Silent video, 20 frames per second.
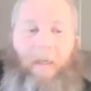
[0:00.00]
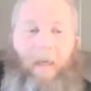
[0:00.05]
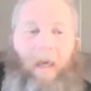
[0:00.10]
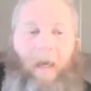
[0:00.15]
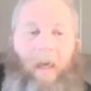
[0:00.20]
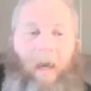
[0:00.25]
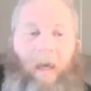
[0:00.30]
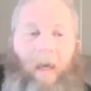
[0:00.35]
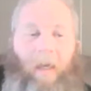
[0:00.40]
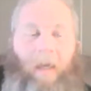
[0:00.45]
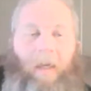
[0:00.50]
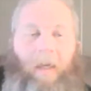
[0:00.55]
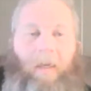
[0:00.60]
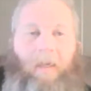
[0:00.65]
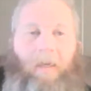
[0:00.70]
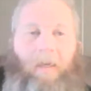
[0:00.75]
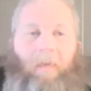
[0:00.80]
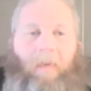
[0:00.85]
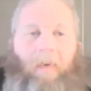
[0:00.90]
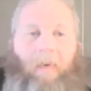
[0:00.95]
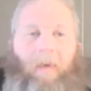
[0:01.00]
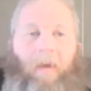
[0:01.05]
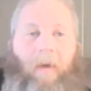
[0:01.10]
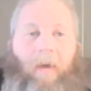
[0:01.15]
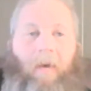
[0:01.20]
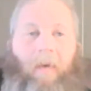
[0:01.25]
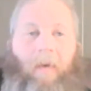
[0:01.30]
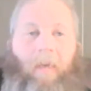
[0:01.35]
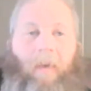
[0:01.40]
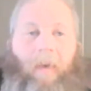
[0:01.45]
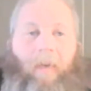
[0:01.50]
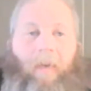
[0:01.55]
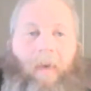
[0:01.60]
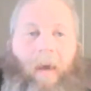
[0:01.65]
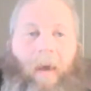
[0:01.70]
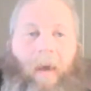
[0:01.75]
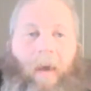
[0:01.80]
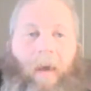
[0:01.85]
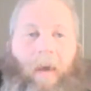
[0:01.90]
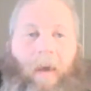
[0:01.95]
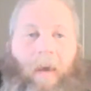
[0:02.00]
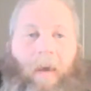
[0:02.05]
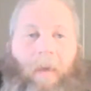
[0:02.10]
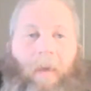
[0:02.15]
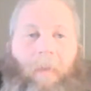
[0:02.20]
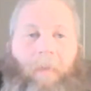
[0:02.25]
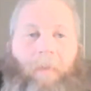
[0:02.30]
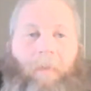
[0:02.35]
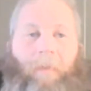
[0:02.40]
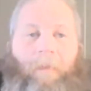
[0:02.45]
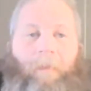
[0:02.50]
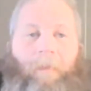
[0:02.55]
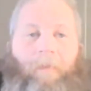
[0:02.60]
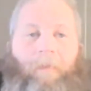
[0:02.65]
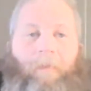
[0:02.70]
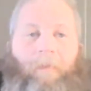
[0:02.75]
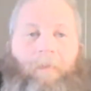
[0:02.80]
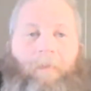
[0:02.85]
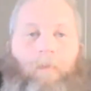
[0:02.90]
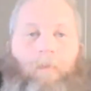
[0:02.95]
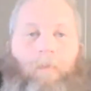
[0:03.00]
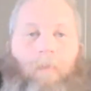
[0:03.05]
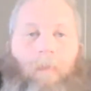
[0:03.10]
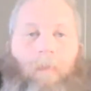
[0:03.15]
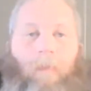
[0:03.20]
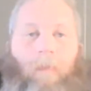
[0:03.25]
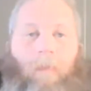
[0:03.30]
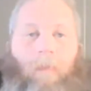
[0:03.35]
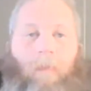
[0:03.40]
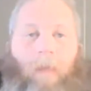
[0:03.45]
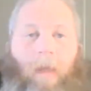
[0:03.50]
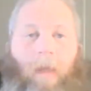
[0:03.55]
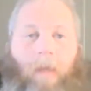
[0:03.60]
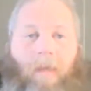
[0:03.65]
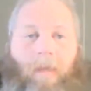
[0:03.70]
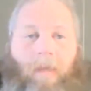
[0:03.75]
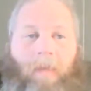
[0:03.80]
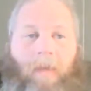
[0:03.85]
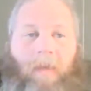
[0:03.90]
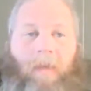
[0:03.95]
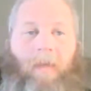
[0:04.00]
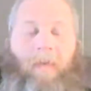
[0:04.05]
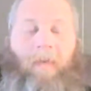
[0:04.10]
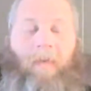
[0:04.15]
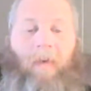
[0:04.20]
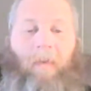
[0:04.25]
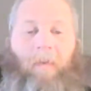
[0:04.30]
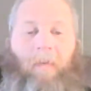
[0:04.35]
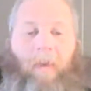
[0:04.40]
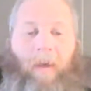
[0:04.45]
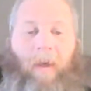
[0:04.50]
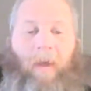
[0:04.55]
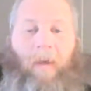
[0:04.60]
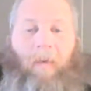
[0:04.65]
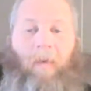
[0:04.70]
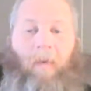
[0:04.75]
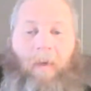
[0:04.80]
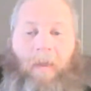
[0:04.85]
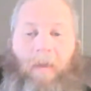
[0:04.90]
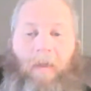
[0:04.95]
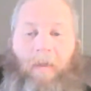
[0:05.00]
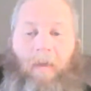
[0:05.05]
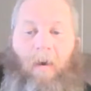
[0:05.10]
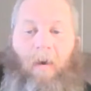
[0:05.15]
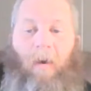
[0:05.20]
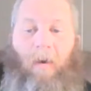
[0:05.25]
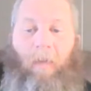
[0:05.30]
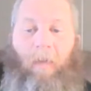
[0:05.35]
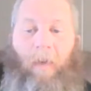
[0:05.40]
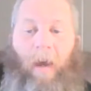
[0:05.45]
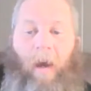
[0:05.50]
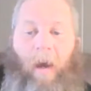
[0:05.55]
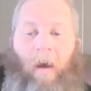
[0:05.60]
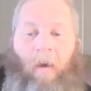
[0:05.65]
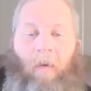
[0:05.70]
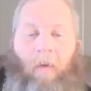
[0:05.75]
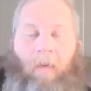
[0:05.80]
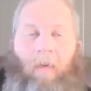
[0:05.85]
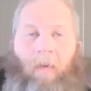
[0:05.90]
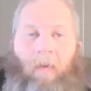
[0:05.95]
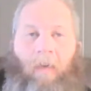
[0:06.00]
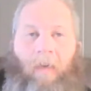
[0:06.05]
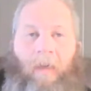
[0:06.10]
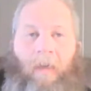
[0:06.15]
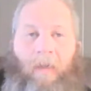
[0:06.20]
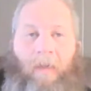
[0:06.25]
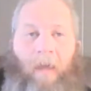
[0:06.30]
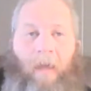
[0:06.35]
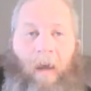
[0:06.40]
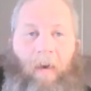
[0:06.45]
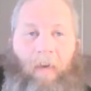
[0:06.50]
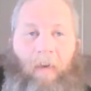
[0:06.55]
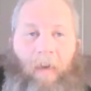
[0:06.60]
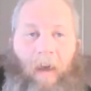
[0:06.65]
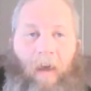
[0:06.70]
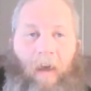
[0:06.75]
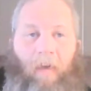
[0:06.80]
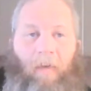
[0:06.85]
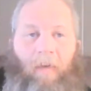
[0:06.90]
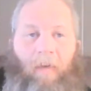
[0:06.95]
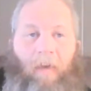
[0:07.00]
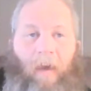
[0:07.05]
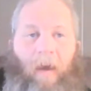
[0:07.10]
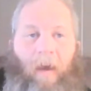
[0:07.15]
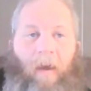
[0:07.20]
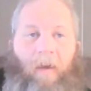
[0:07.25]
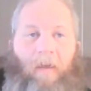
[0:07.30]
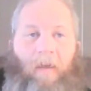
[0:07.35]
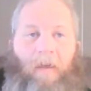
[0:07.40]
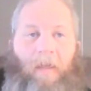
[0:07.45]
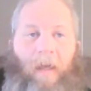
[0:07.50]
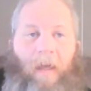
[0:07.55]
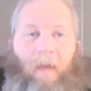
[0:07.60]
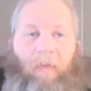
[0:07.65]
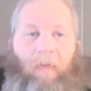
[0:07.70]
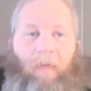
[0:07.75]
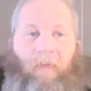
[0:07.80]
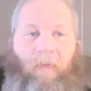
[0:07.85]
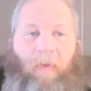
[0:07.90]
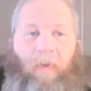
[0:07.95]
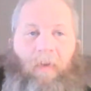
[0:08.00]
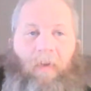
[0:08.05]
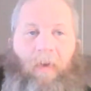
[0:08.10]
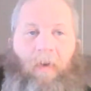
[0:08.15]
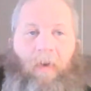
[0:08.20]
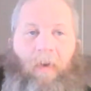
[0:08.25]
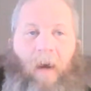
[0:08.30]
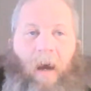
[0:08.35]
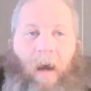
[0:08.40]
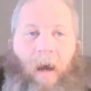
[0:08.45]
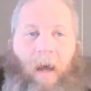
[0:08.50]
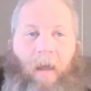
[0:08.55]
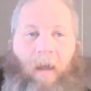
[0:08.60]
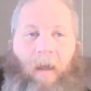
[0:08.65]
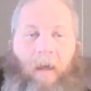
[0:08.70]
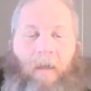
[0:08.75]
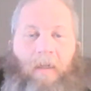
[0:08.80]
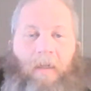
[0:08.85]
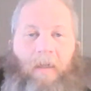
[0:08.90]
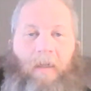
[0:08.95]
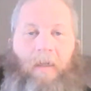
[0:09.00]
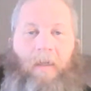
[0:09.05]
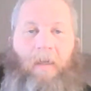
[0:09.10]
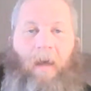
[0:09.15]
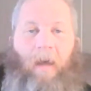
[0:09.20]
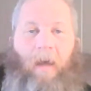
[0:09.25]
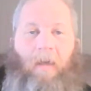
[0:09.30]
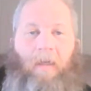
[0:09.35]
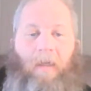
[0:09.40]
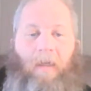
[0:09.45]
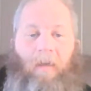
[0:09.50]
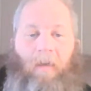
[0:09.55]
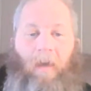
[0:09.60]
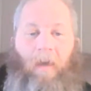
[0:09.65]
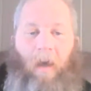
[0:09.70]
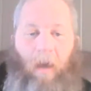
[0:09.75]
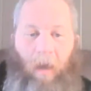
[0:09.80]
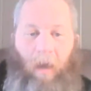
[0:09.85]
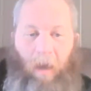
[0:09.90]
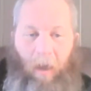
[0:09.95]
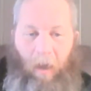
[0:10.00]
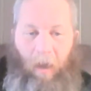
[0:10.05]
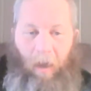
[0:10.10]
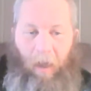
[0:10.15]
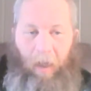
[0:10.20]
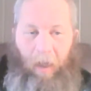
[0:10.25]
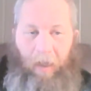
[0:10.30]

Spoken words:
again, I didn't jump on here with a specific plan on what to talk about, this, that, or the other thing. I just have a few little highlights to touch, and I